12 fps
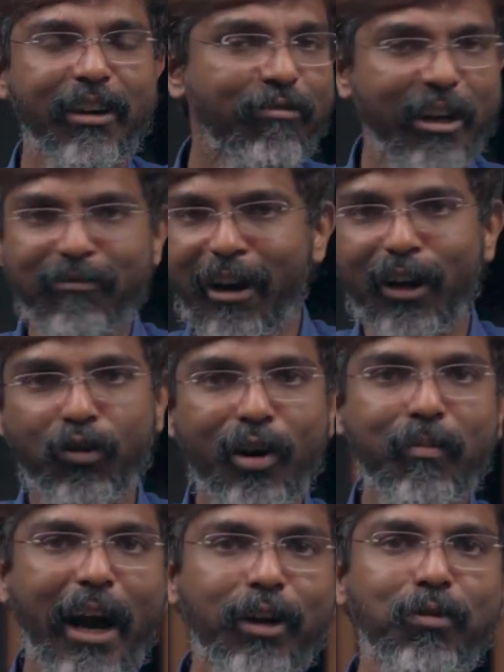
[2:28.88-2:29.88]
In, in fact,
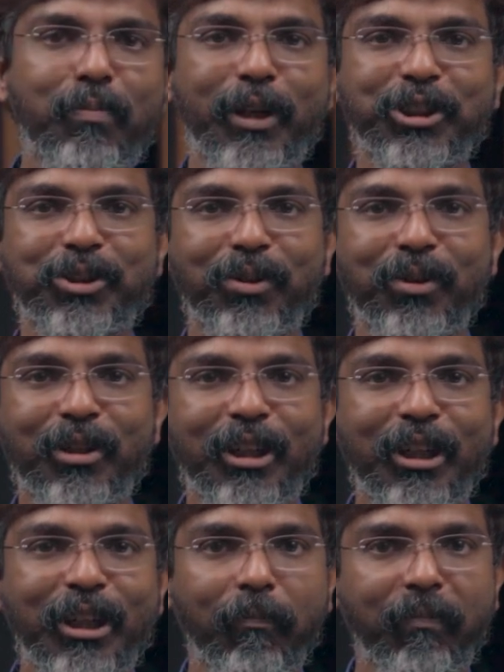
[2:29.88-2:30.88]
going back to Presto,
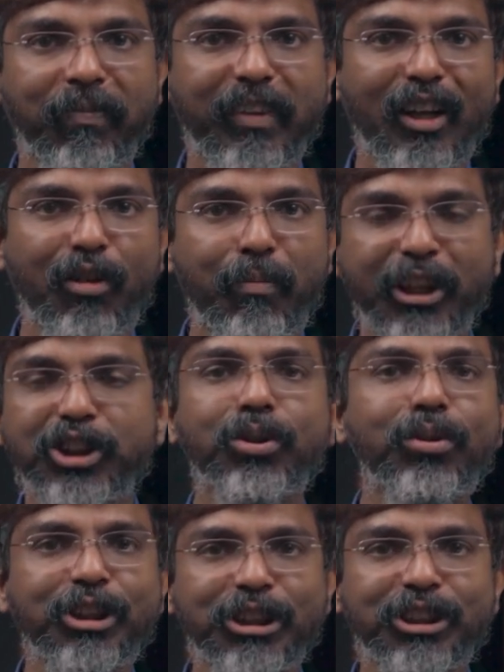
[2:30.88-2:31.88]

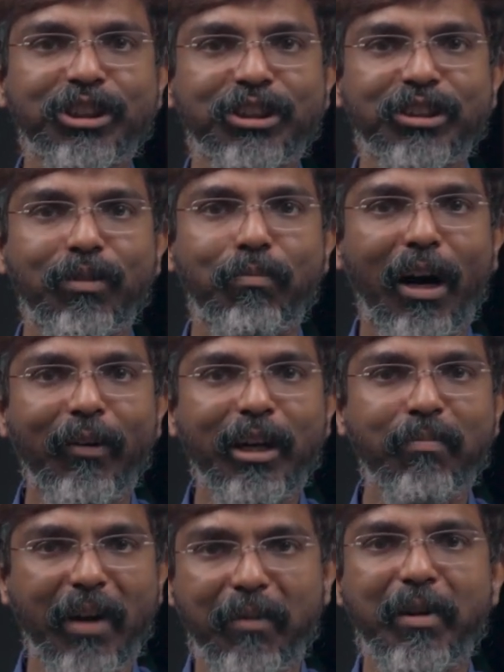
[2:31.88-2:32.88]
Presto is
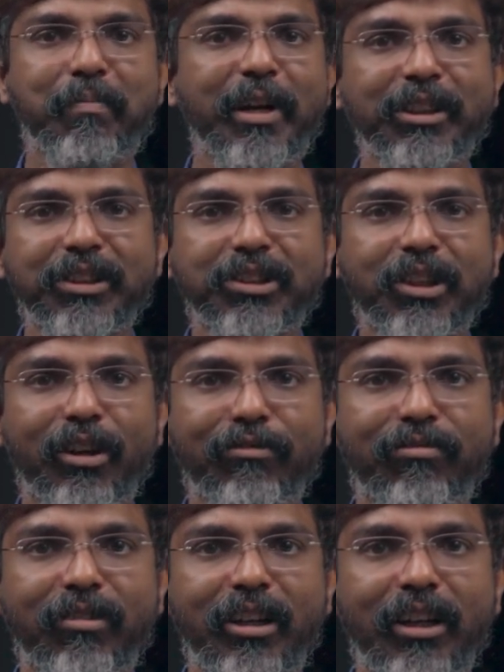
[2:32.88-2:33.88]
powering payment pages
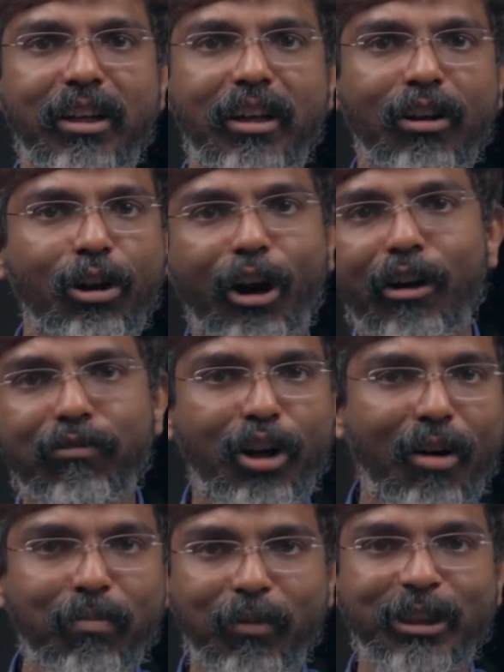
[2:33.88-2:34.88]
of a lot of
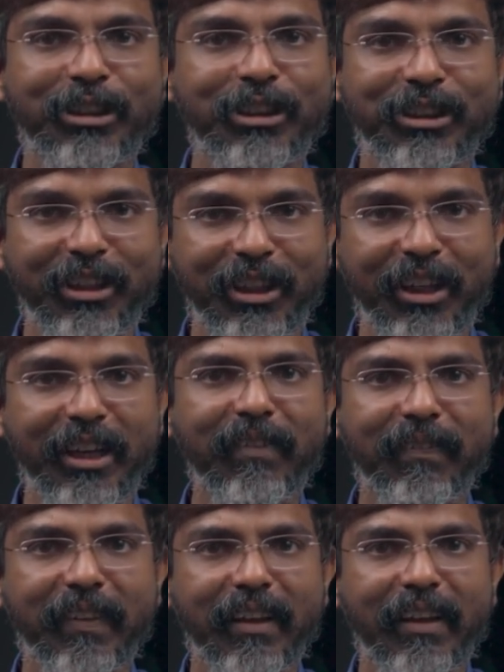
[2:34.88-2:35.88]
top merchants in
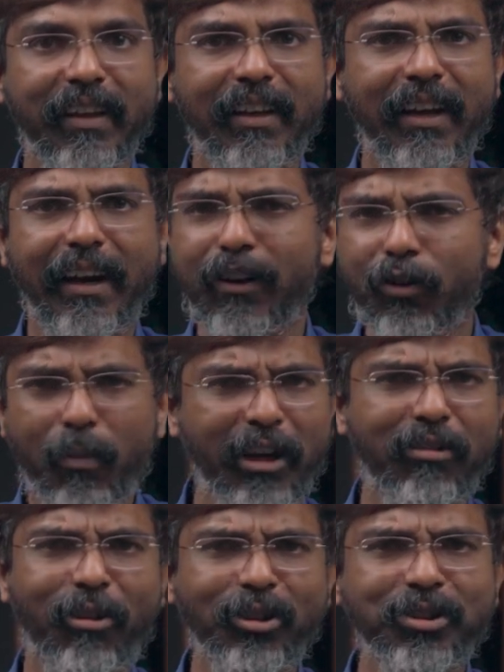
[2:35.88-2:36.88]
India. And you
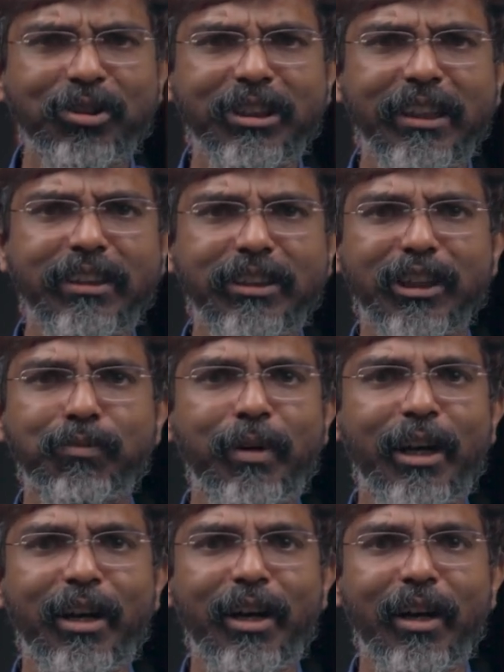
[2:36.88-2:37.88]
might have also seen
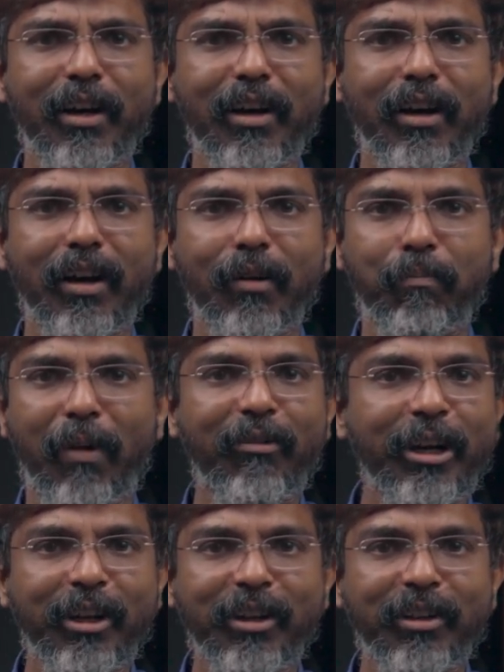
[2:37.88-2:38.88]
JustPay uh,
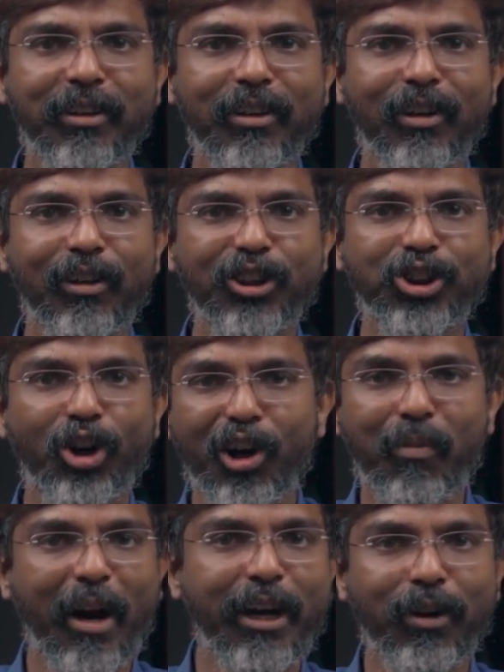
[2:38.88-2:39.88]
powering this
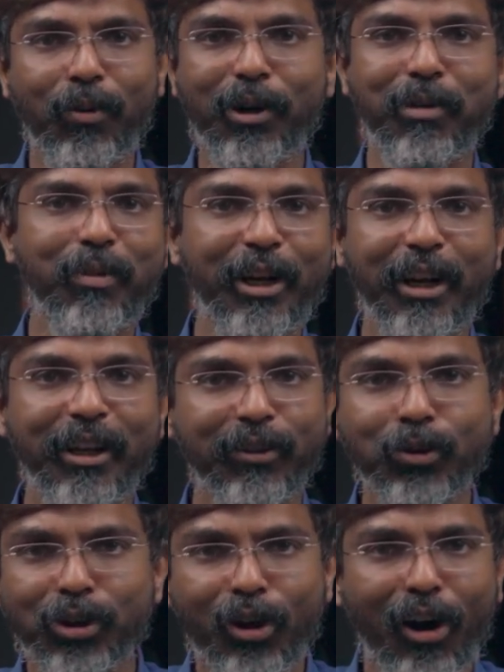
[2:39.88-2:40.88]
automatic OTP reading.
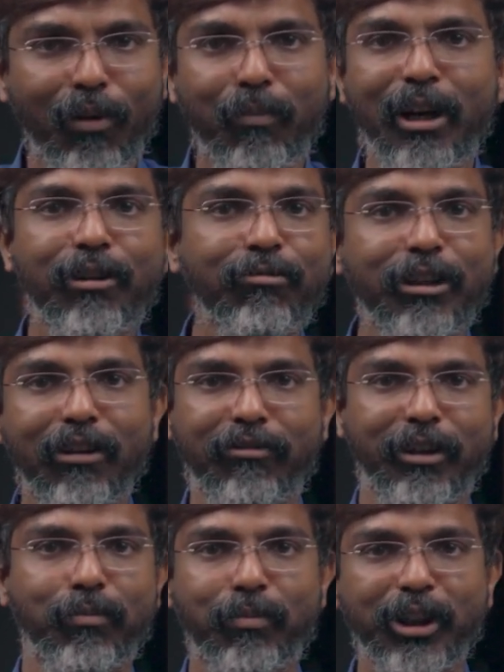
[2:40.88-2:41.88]
Those are all built with the
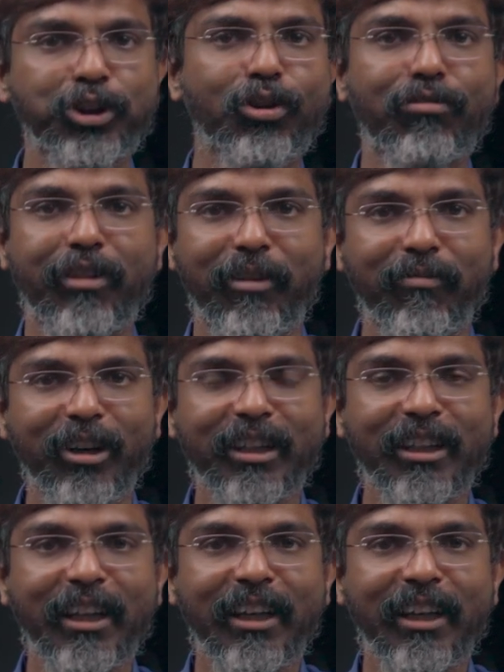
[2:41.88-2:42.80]
Presto framework.